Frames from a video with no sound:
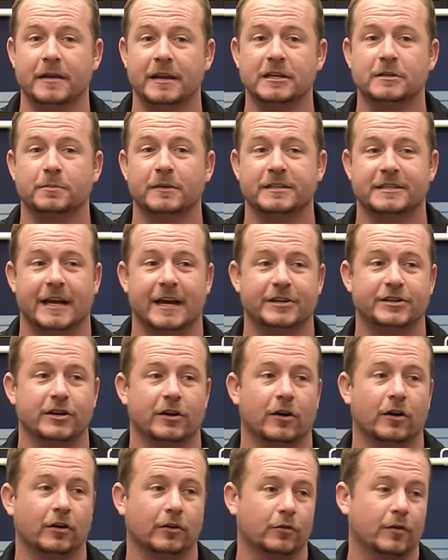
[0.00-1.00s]
Mini splits actually
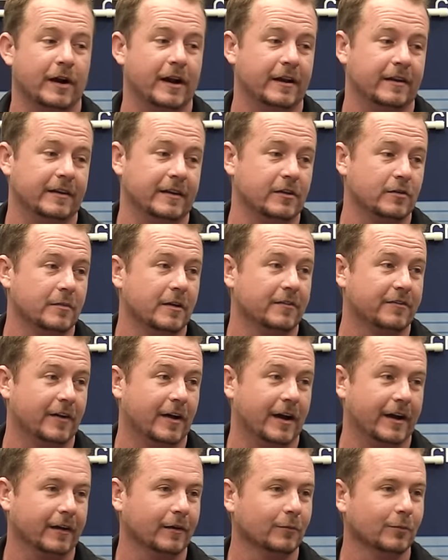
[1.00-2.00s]
aren't great at
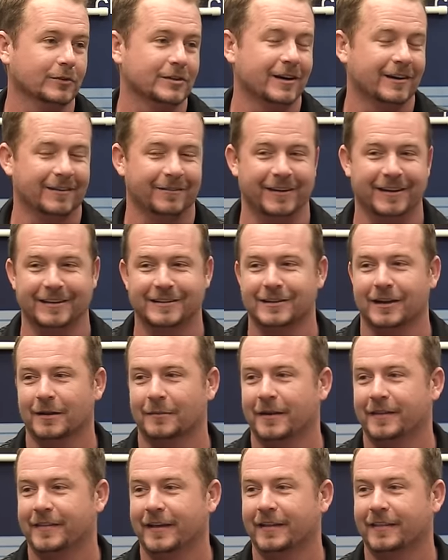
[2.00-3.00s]
dehumidifying, and we'll t we can talk
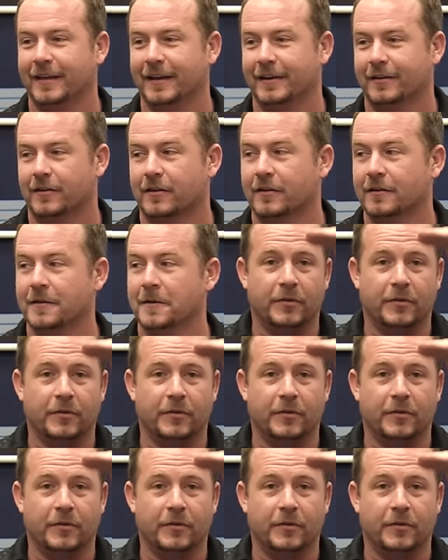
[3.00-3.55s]
about that later.